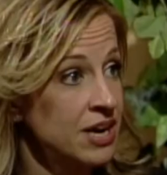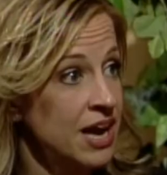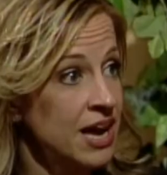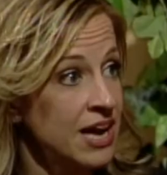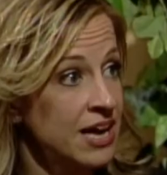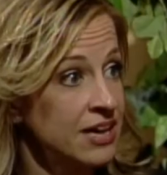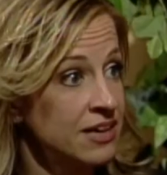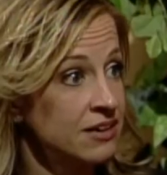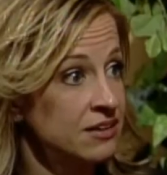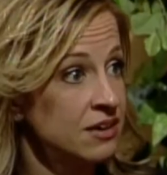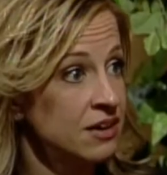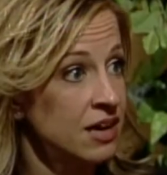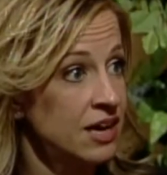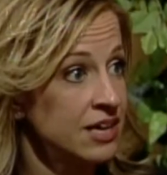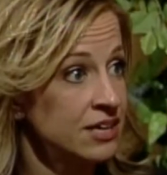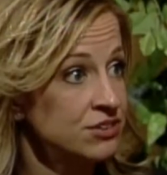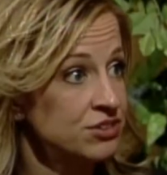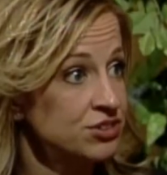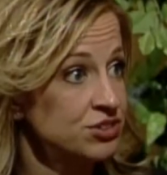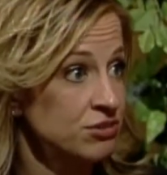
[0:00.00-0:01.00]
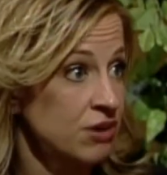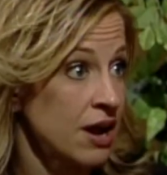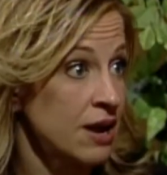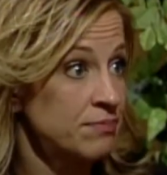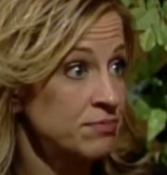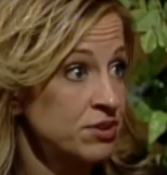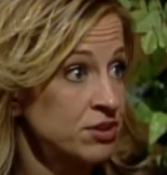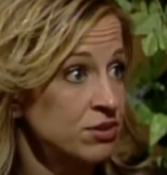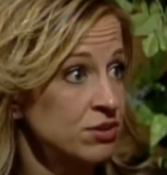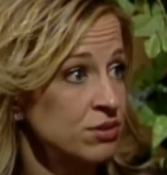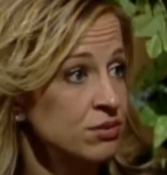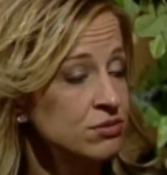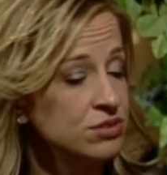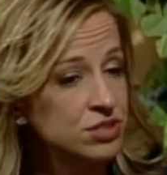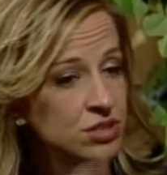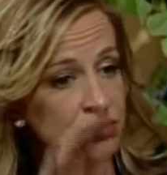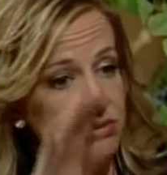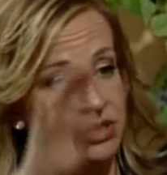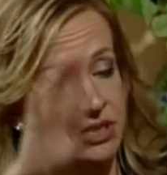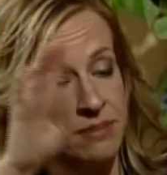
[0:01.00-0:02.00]
I described to you.
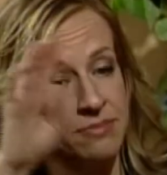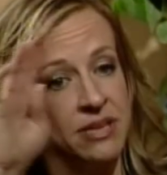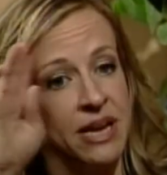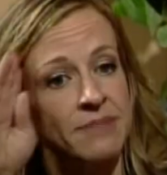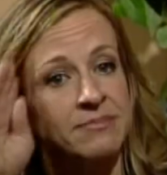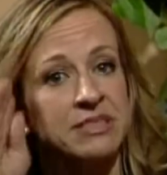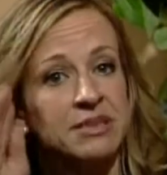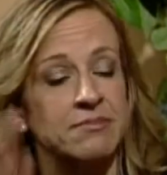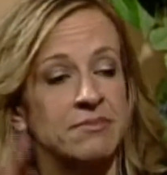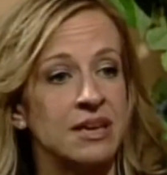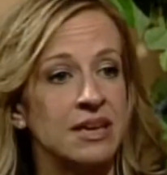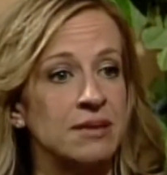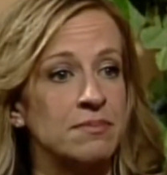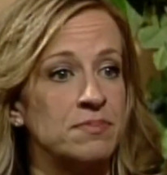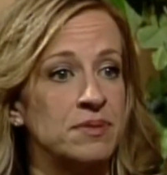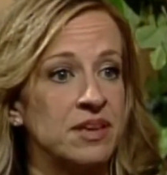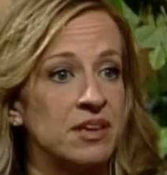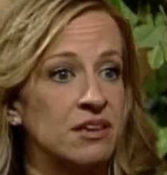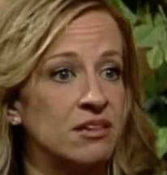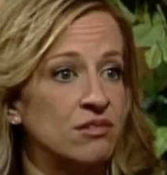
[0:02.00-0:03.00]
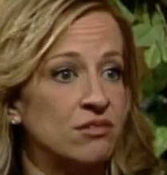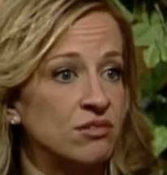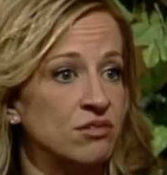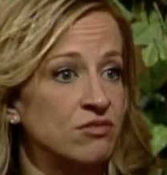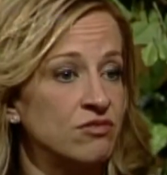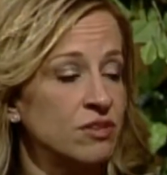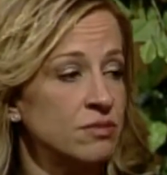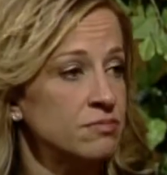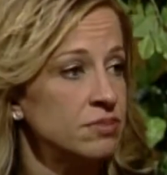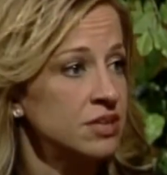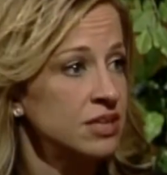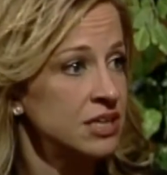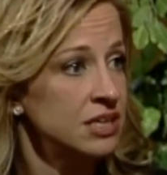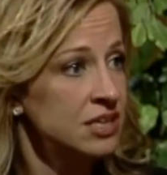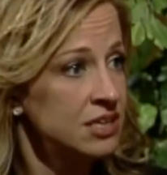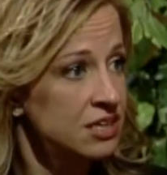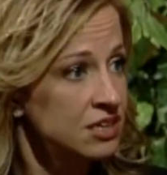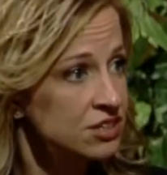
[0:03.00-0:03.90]
So sometimes it may be you've completed a